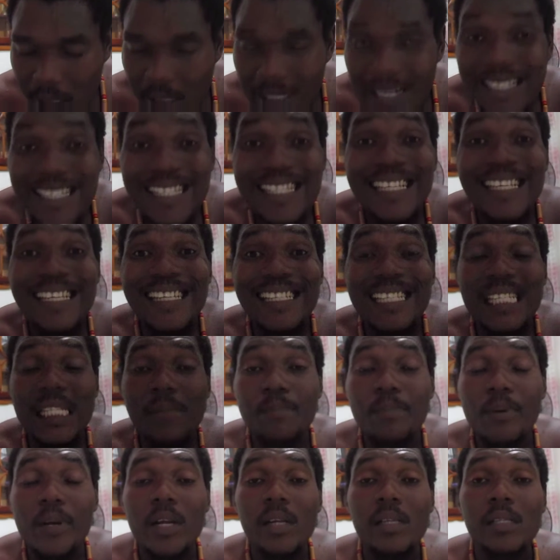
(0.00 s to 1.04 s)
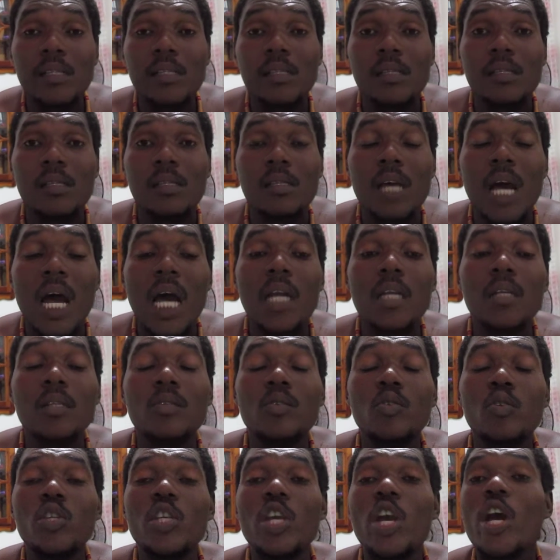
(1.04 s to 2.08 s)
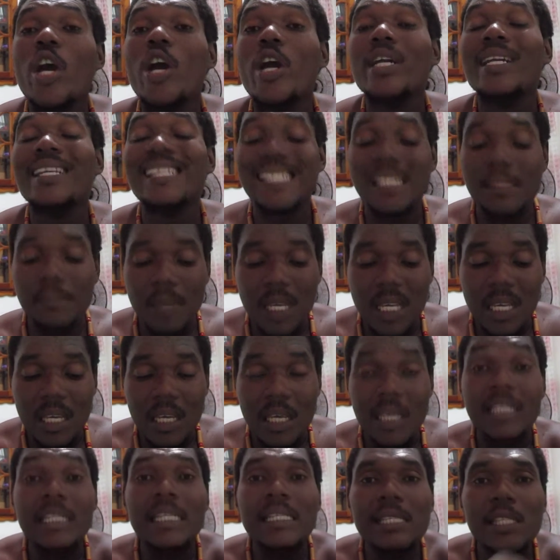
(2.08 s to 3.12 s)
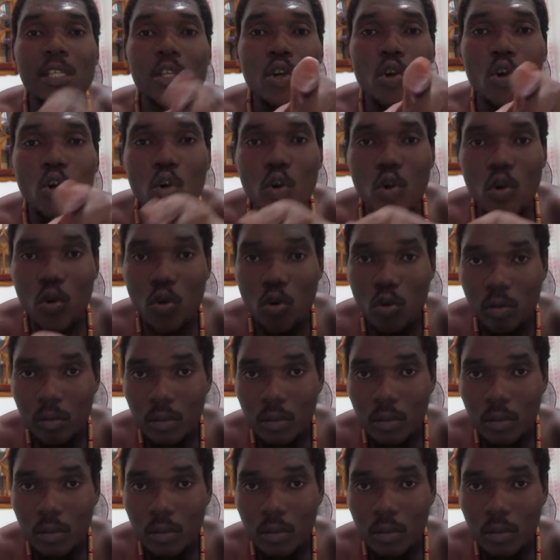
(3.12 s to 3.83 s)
deceased person, and to your dismay, it is you.